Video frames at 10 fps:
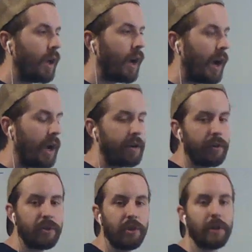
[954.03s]
I know
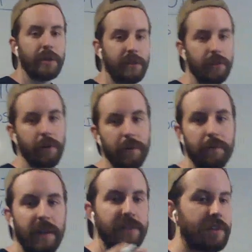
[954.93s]
that you're a good student.
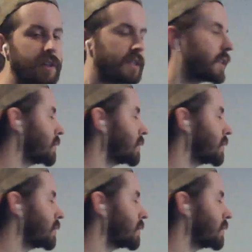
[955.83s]
That's a good